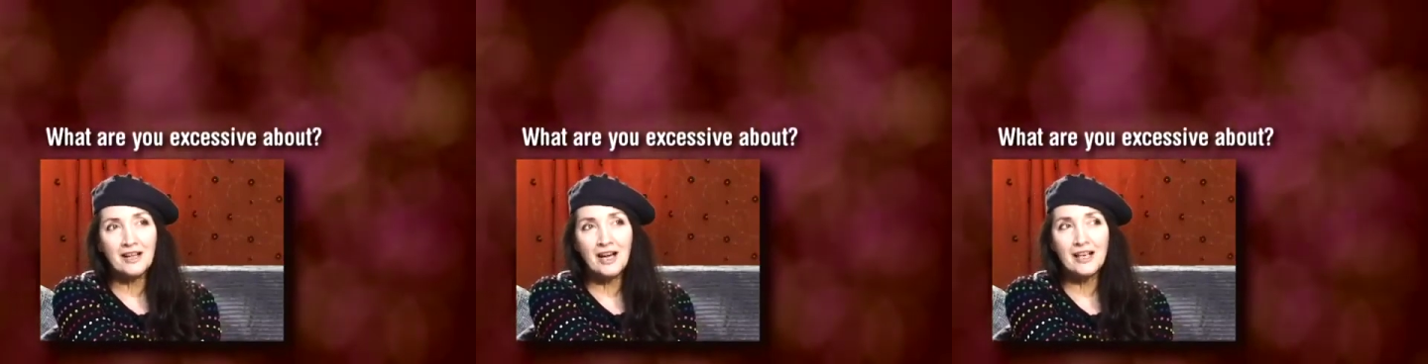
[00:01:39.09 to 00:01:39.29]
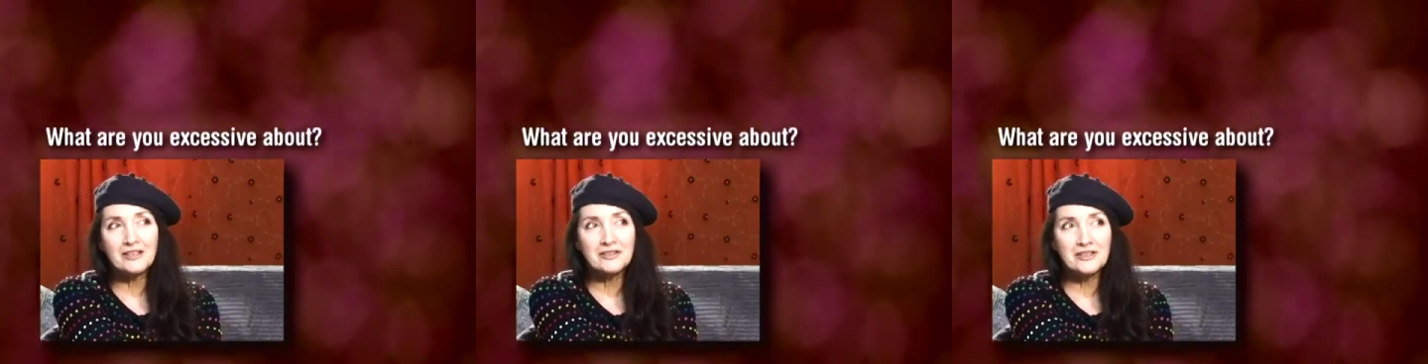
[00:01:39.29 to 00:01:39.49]

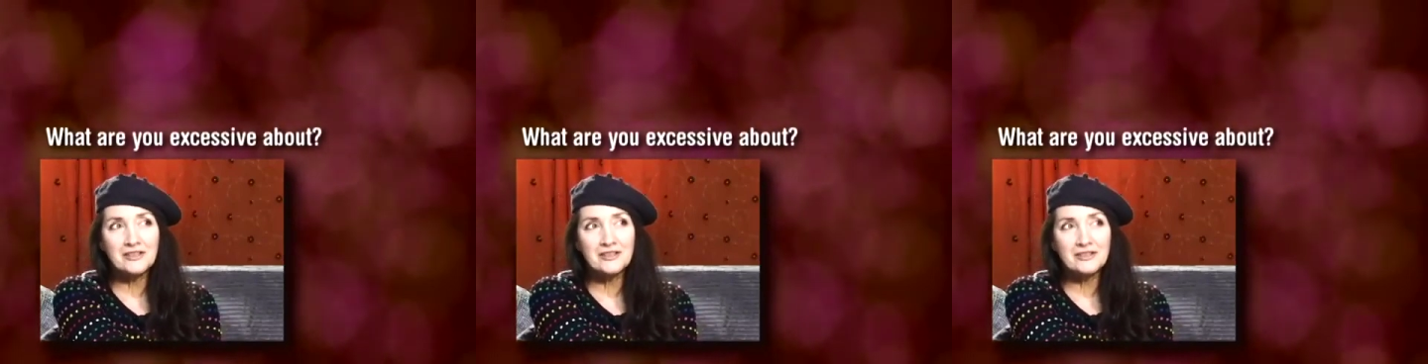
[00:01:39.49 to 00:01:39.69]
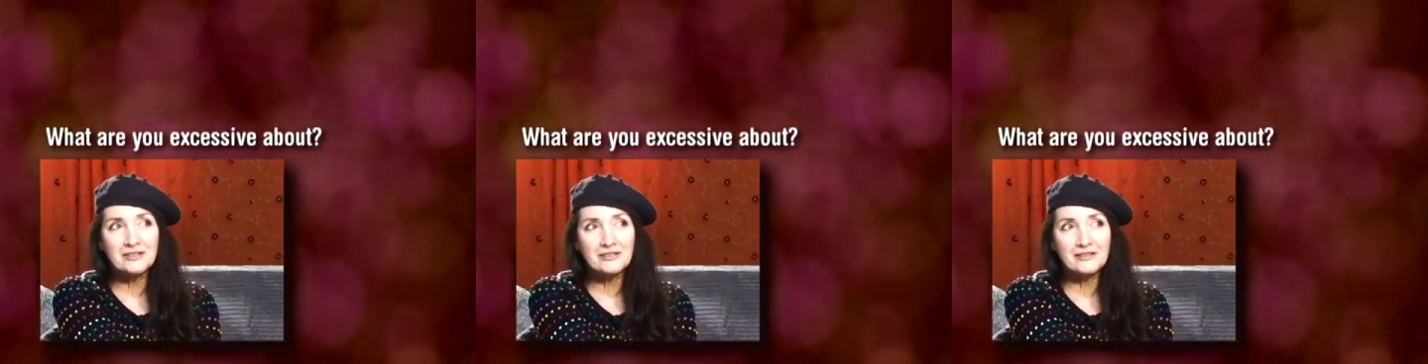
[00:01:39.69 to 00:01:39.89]
I
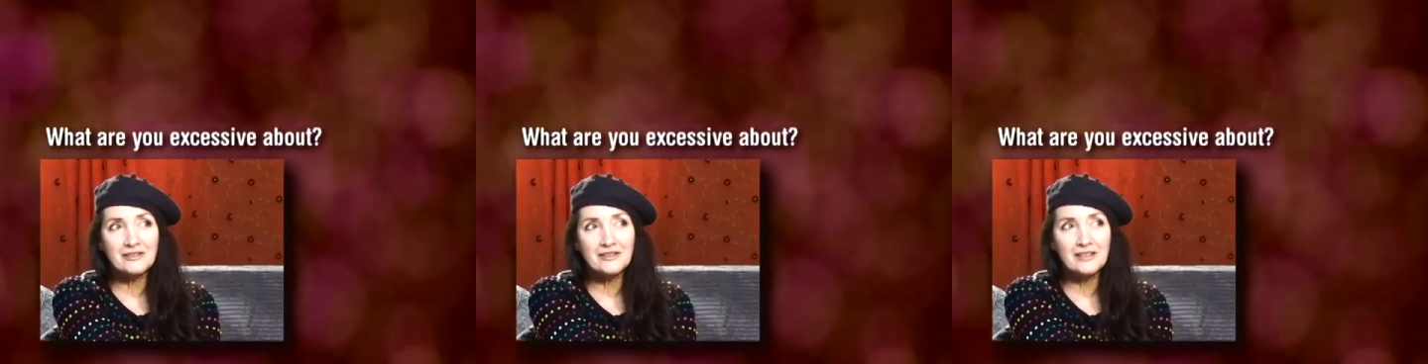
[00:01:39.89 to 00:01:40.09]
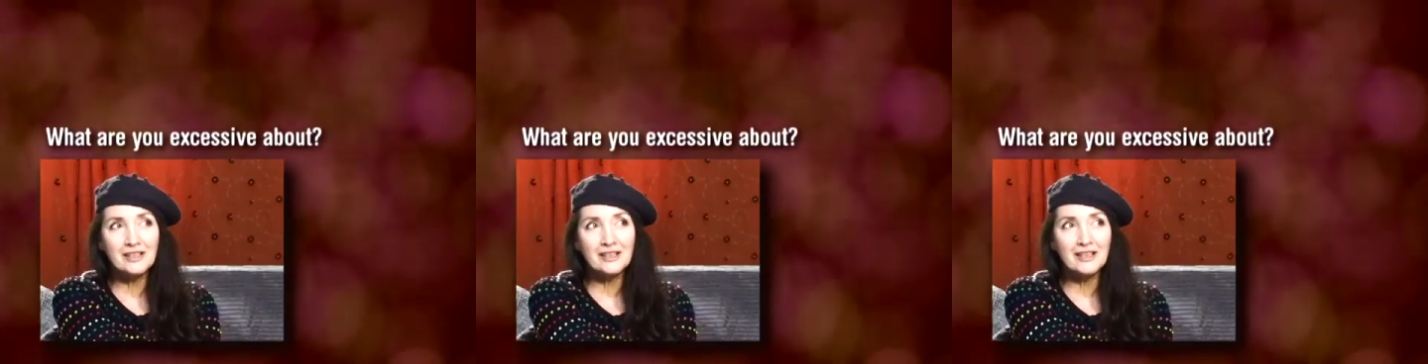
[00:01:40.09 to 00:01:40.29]
just
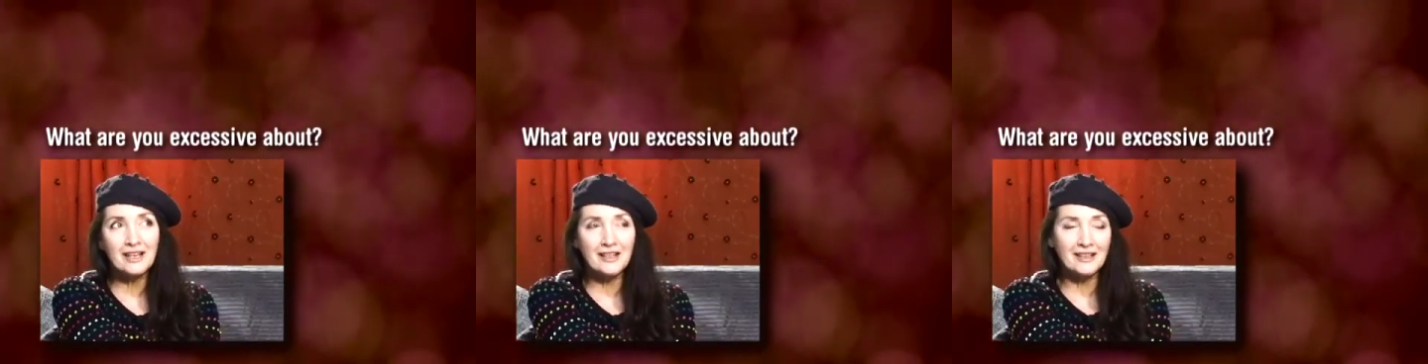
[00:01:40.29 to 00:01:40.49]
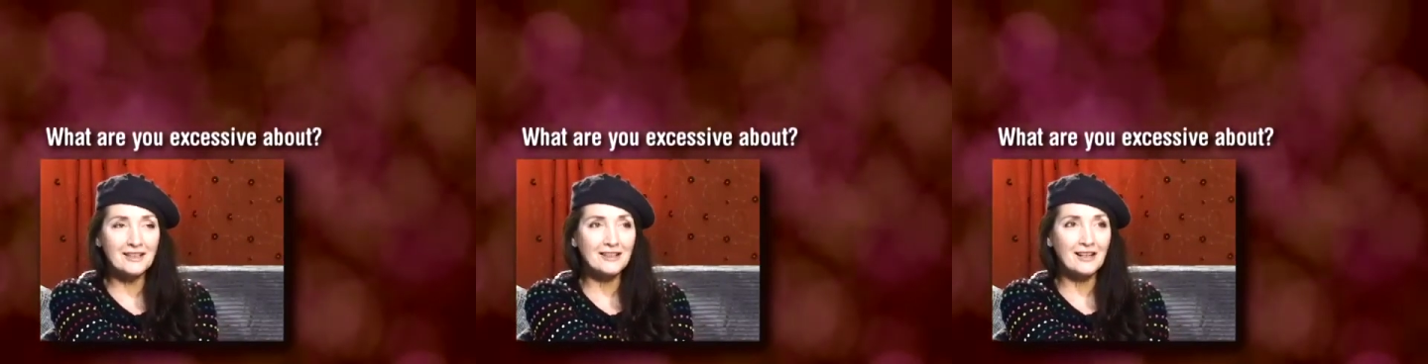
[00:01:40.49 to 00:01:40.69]
think
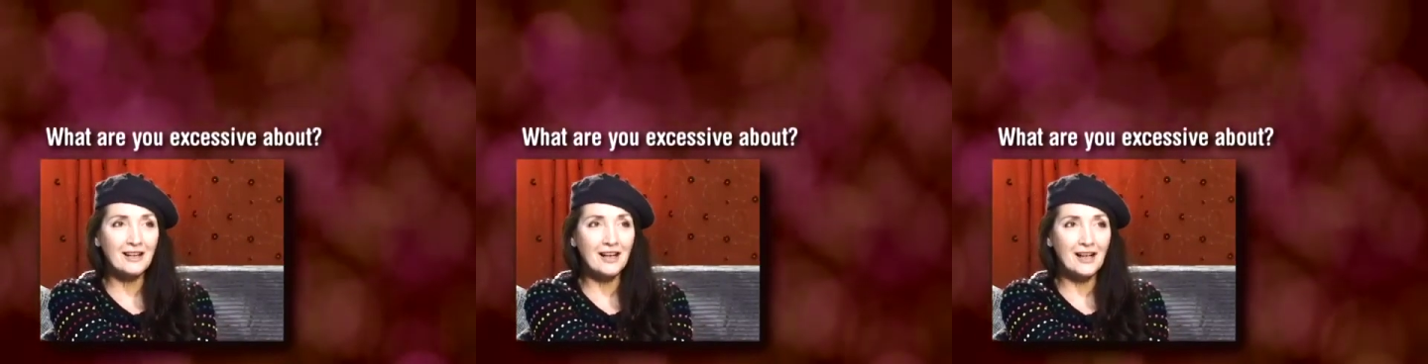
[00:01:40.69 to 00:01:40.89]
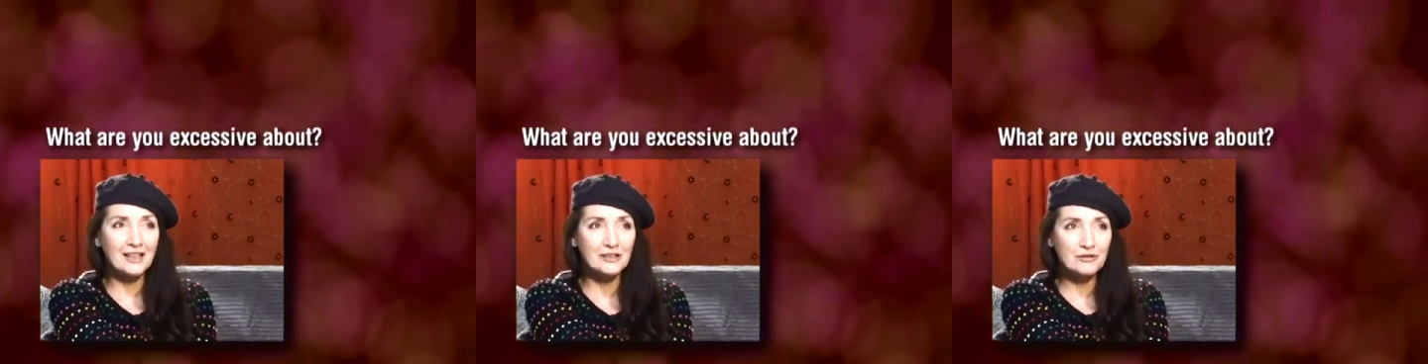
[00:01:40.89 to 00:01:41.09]
I
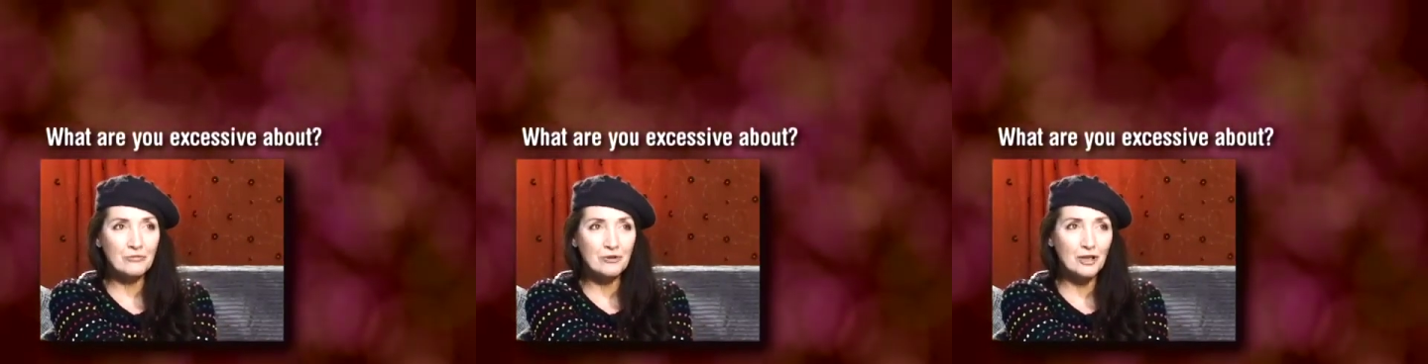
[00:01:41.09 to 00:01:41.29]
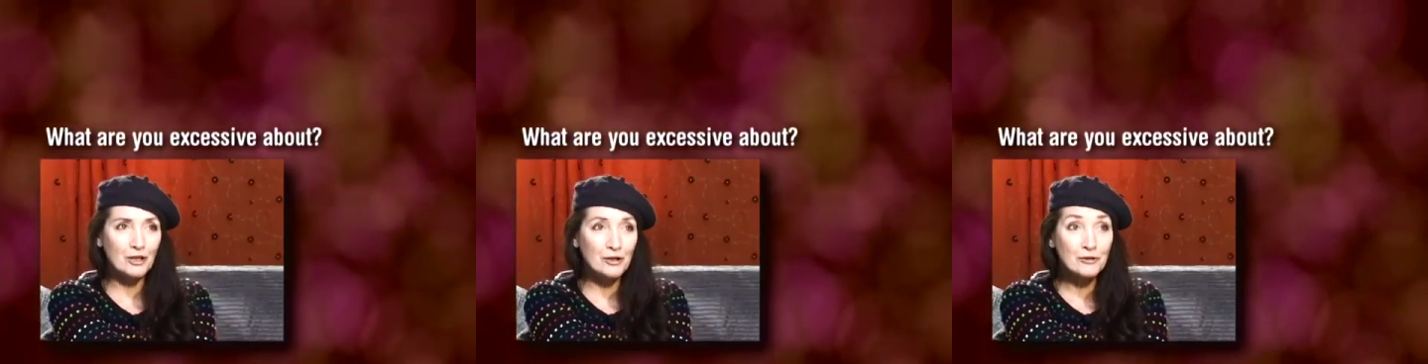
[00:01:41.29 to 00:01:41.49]
don't
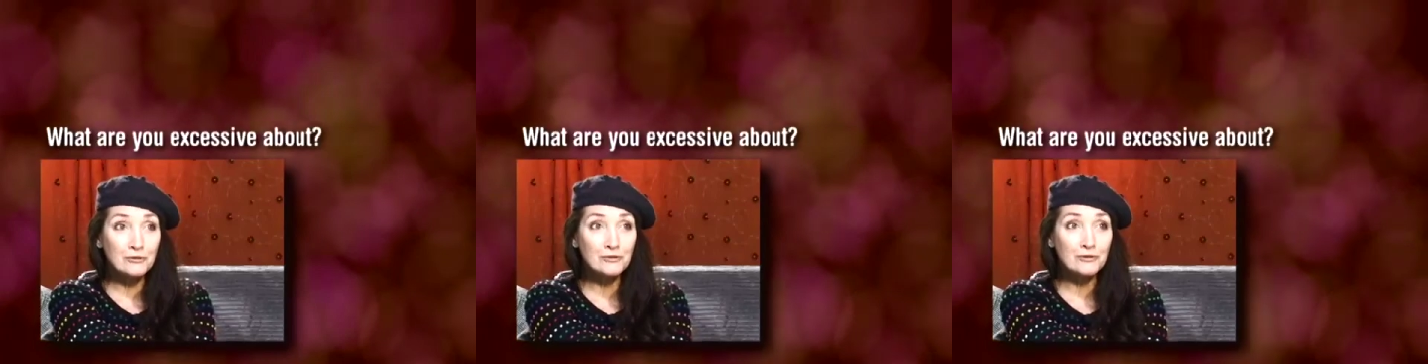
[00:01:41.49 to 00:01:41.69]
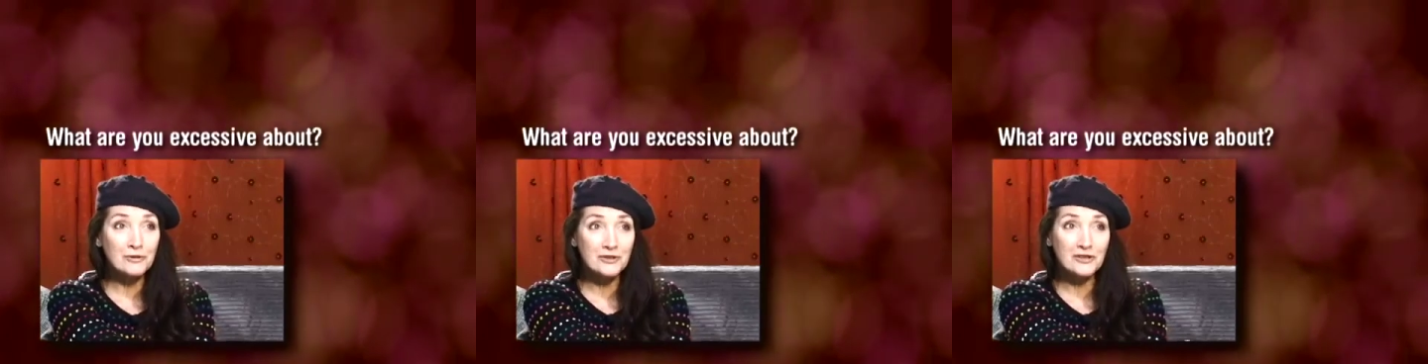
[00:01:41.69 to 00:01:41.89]
want to
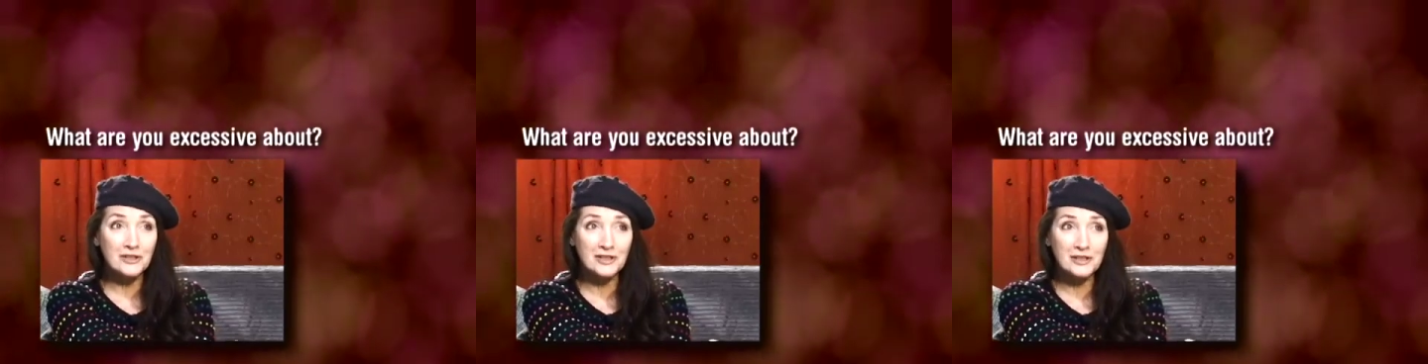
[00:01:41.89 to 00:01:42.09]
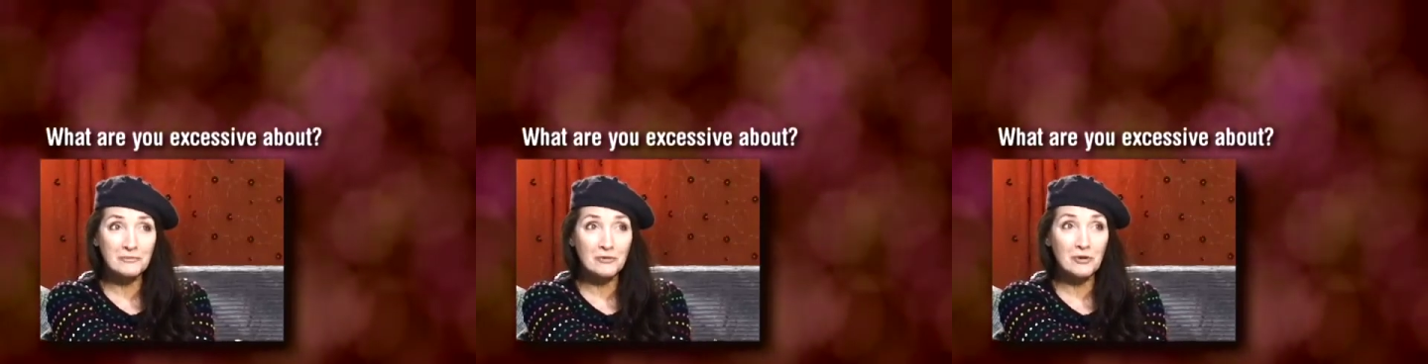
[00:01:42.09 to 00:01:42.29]
lose
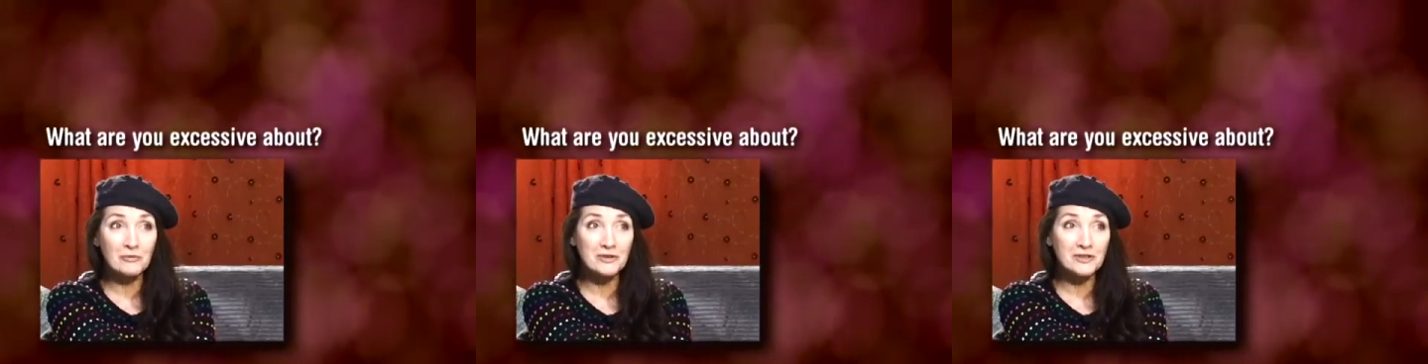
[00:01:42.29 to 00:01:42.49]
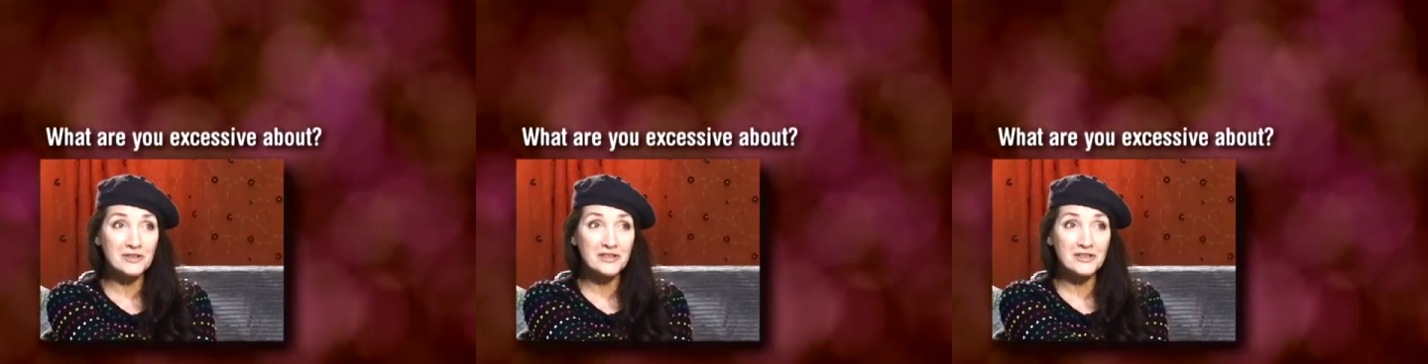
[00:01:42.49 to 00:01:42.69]
these
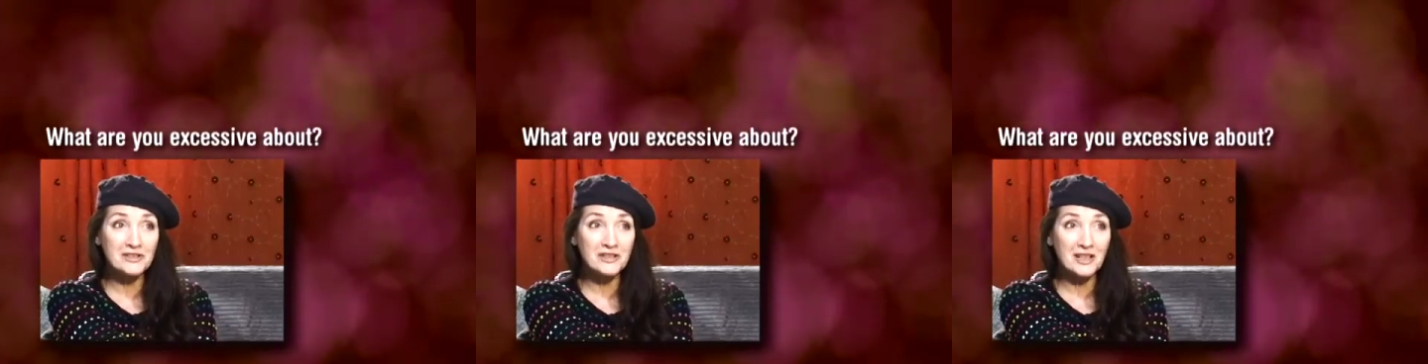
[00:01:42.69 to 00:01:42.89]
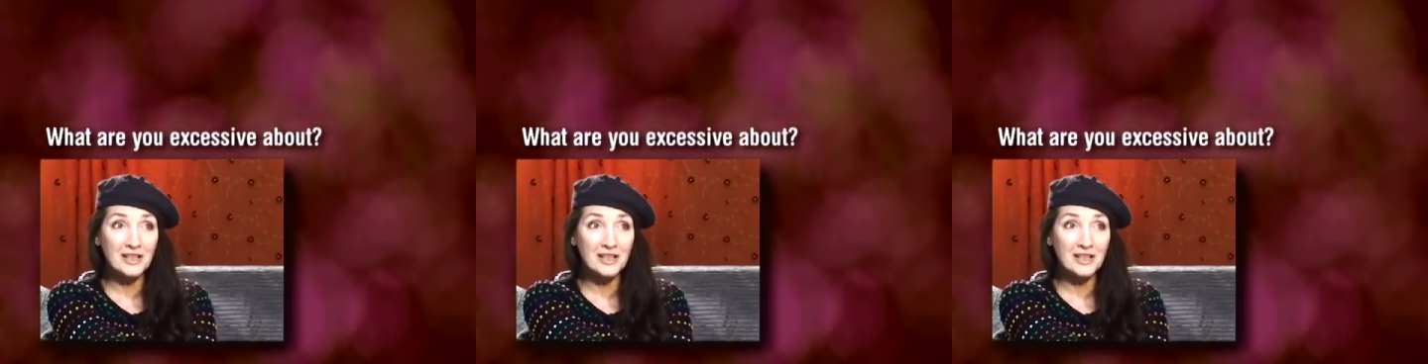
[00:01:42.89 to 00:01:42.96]
moments,